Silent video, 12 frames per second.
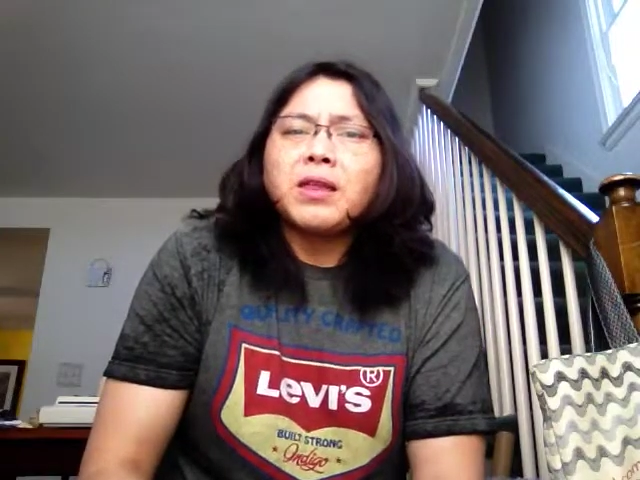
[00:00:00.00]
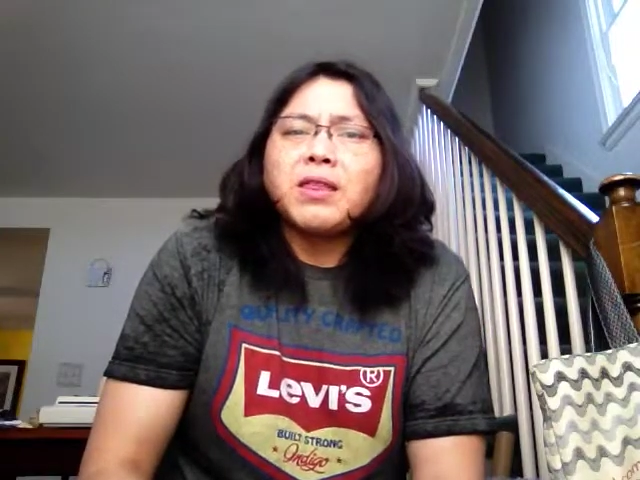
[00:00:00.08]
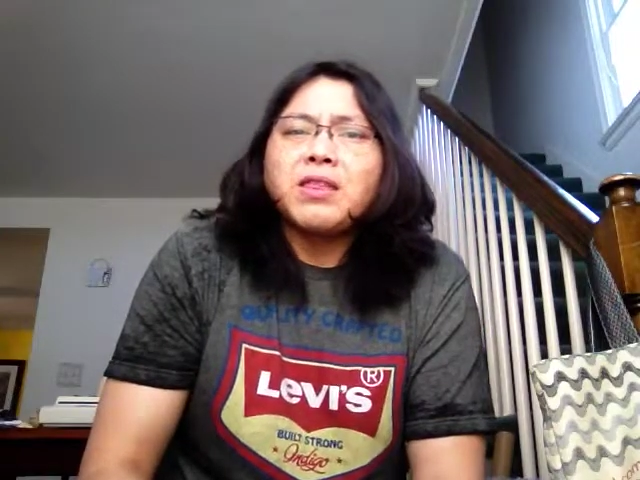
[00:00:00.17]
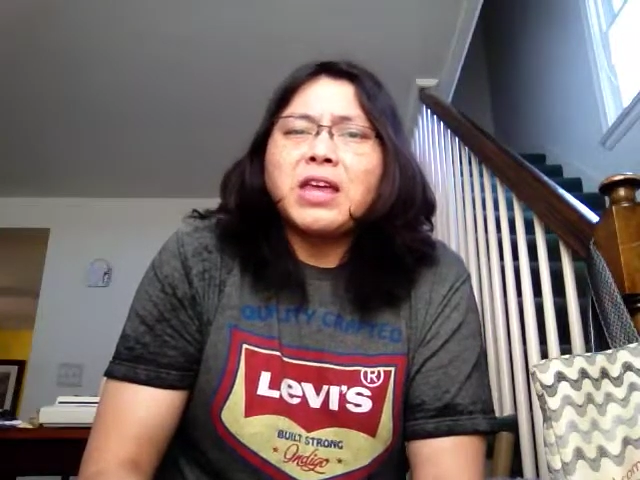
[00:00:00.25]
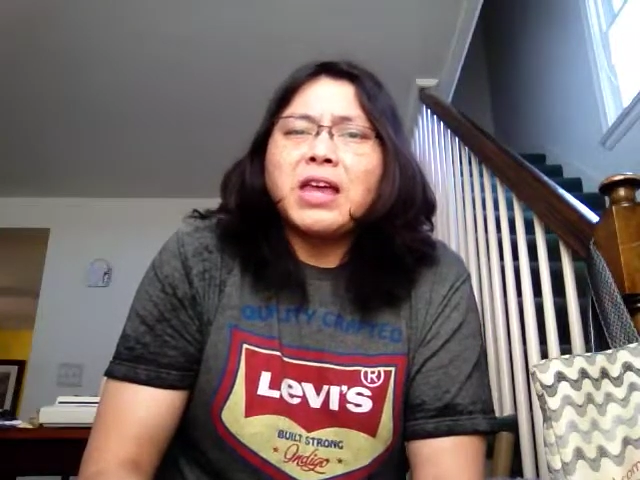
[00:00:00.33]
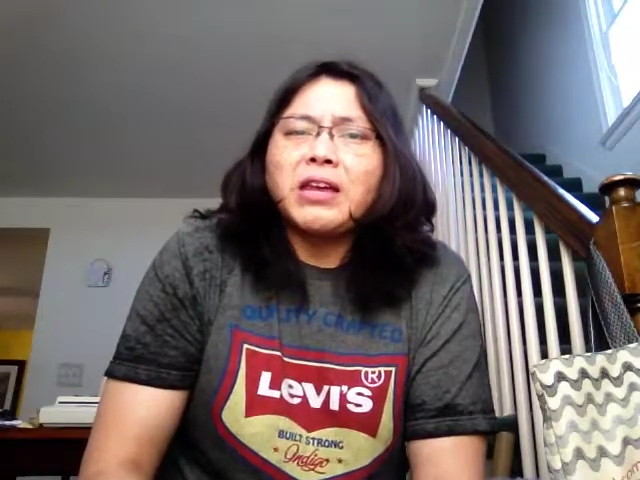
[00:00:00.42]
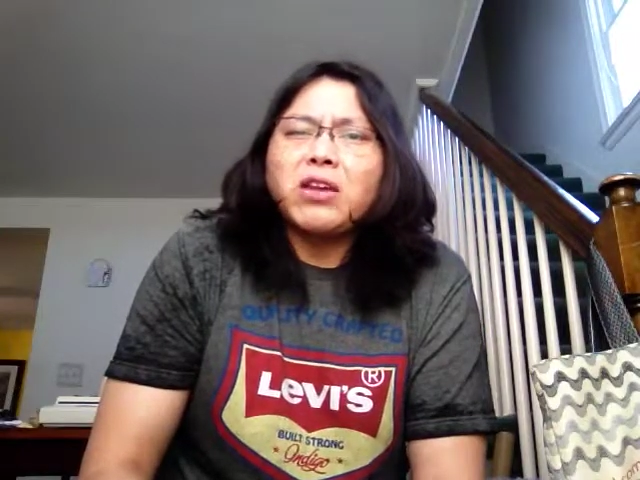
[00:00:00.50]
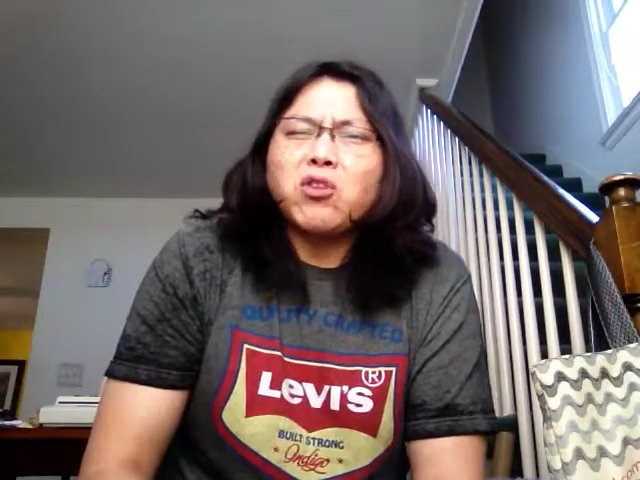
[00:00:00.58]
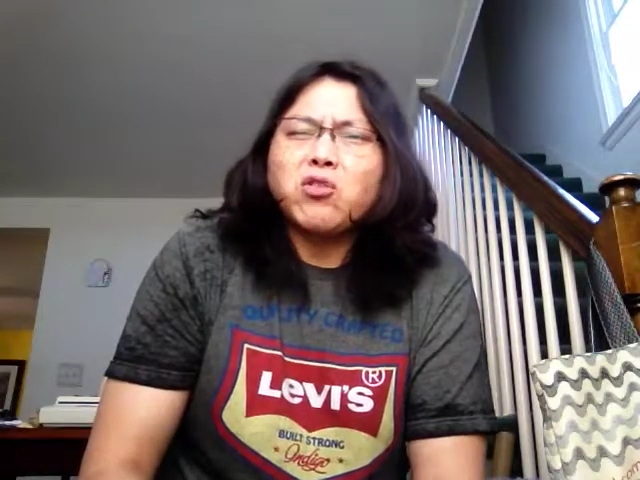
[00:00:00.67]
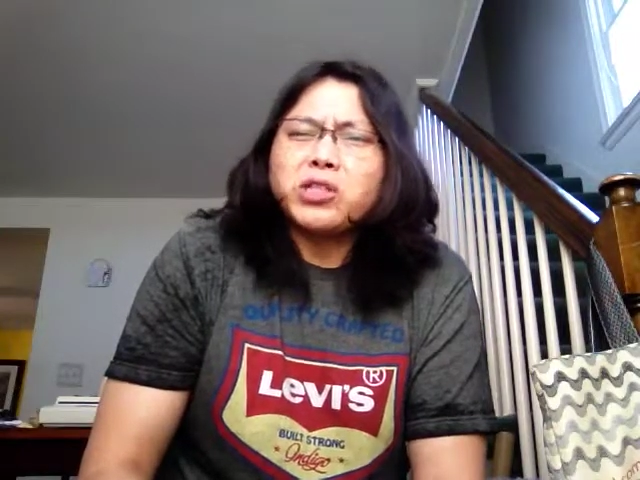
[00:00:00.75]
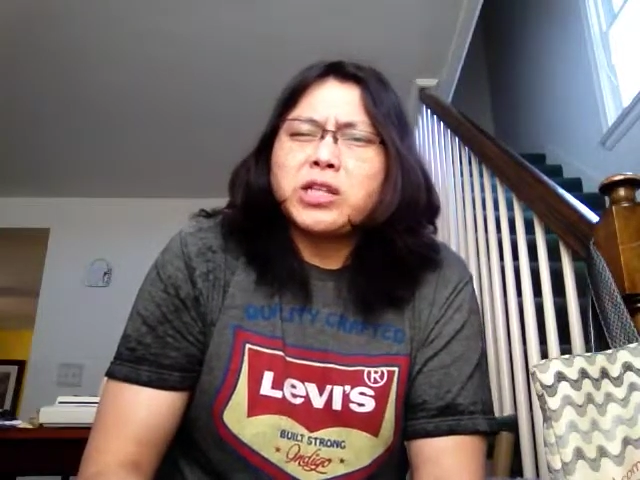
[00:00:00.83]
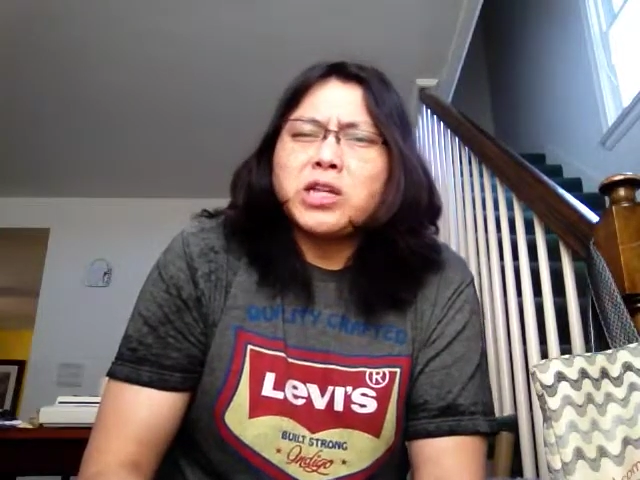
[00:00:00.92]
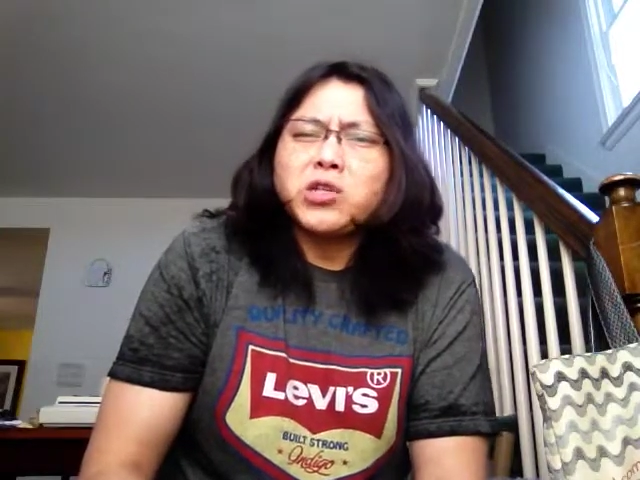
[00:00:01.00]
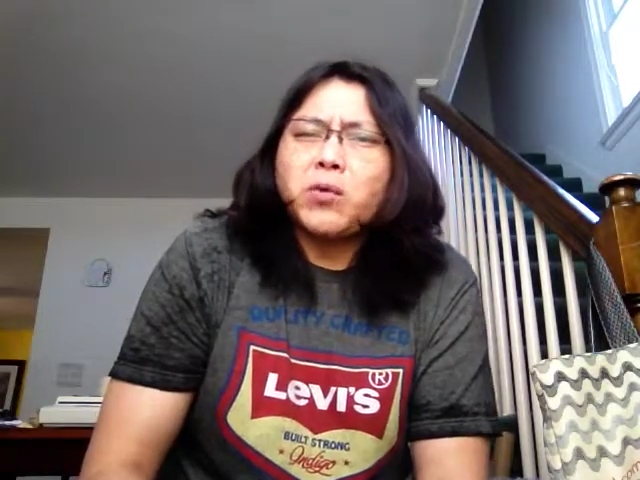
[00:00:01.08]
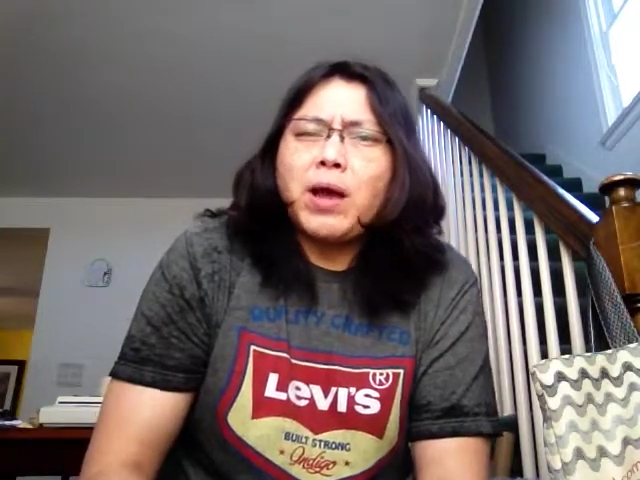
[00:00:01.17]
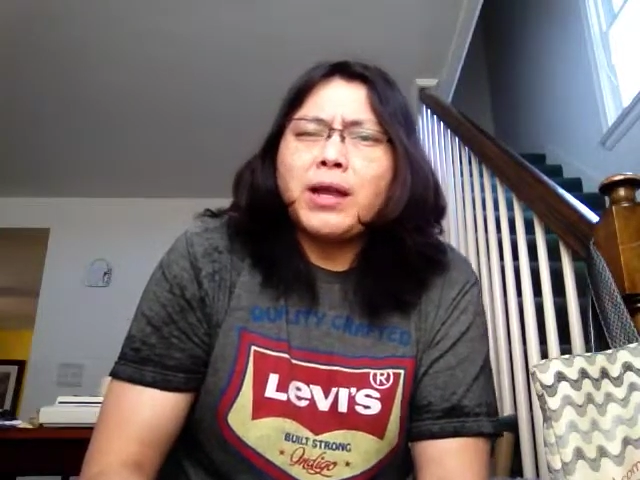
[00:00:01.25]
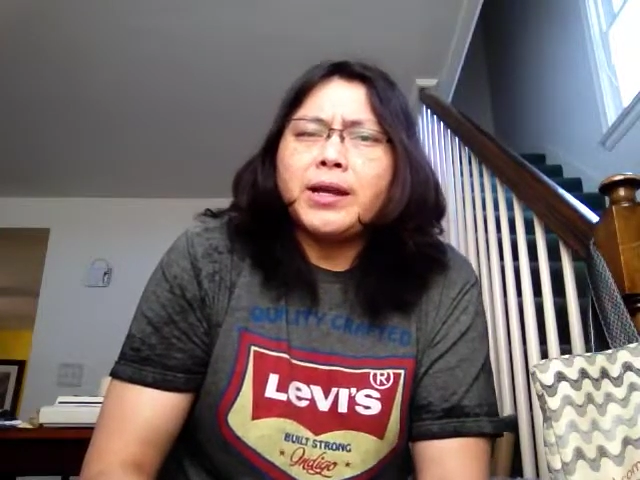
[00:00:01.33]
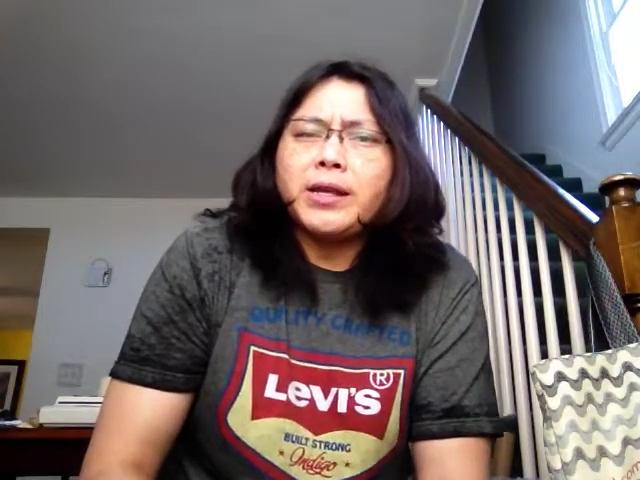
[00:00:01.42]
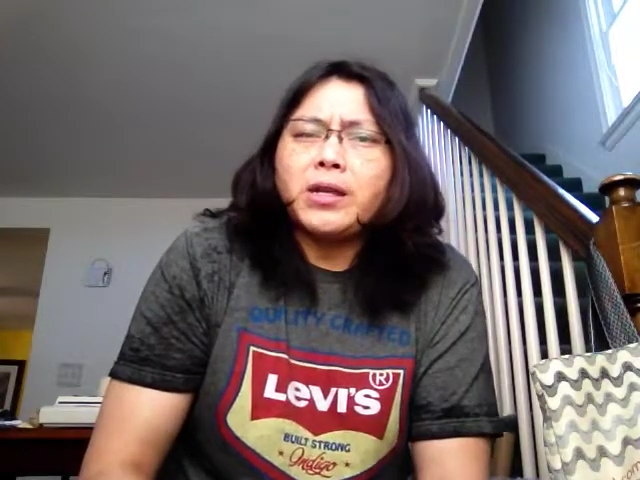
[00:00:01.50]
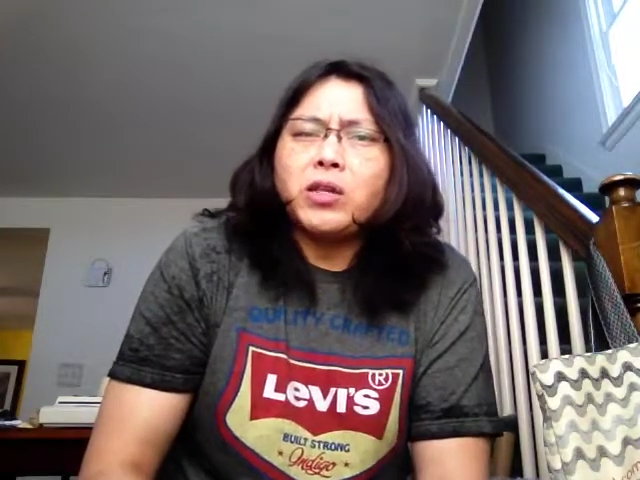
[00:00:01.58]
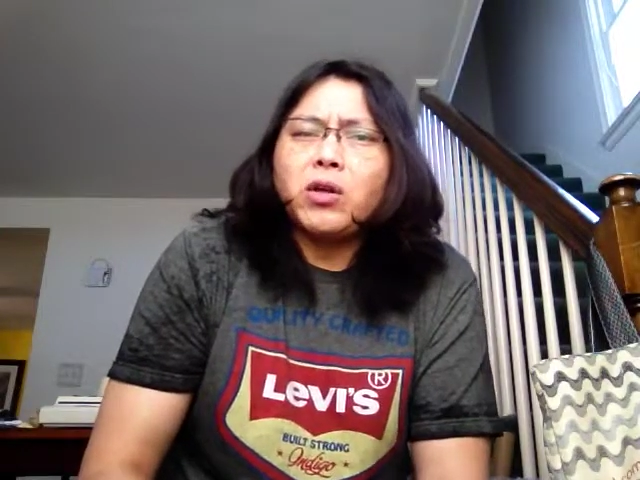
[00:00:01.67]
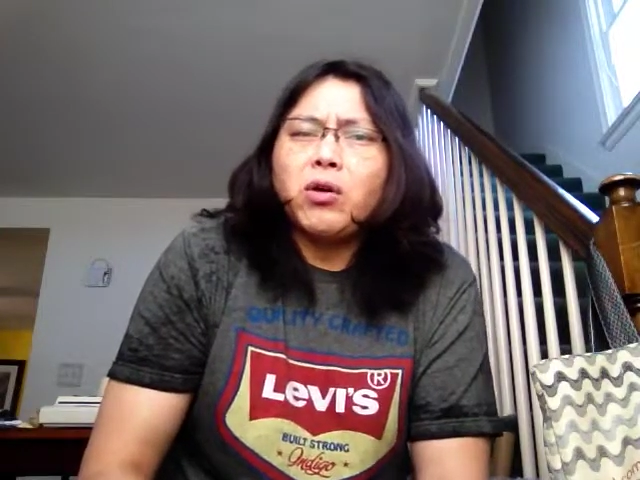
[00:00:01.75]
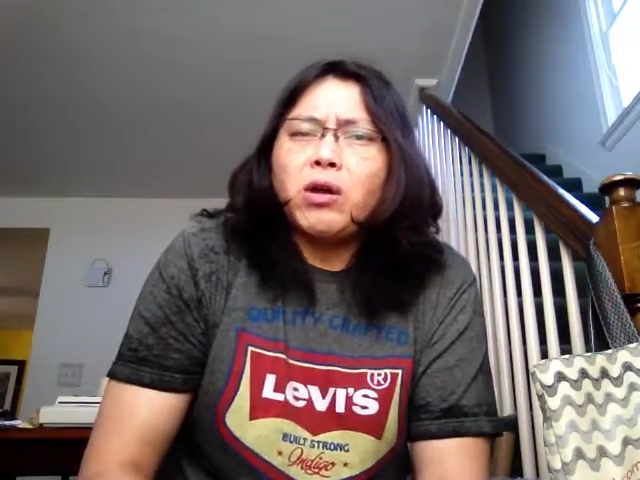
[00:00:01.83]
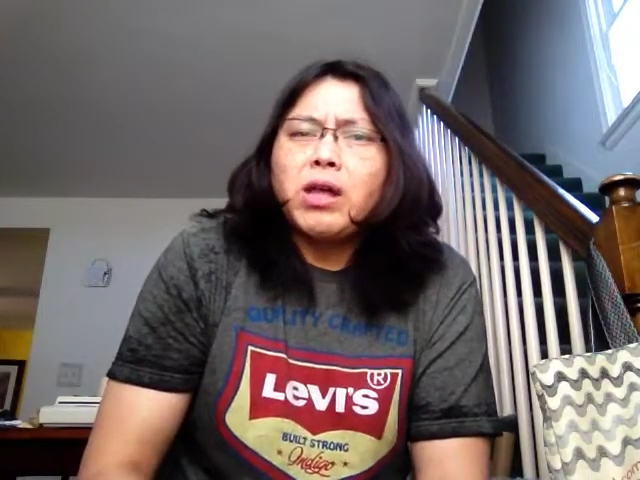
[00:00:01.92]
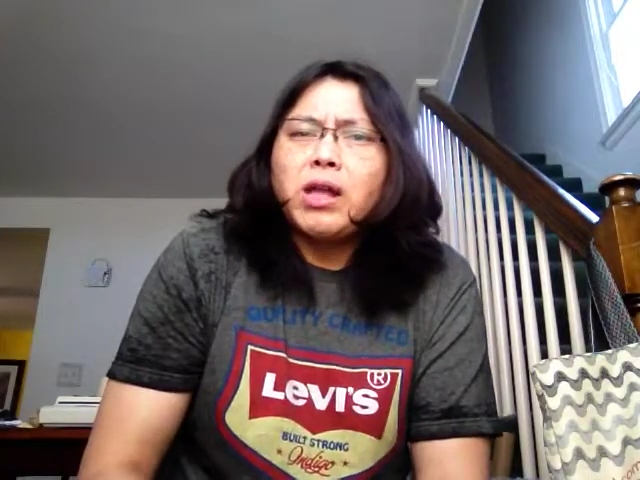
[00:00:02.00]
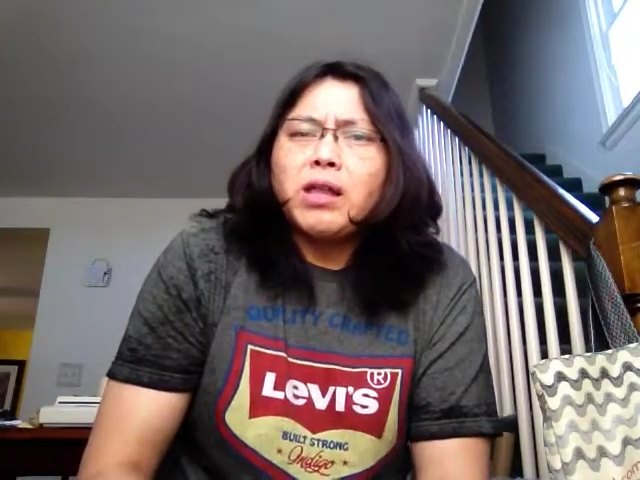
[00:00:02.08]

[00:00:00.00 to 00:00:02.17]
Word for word: than your sexuality, you know.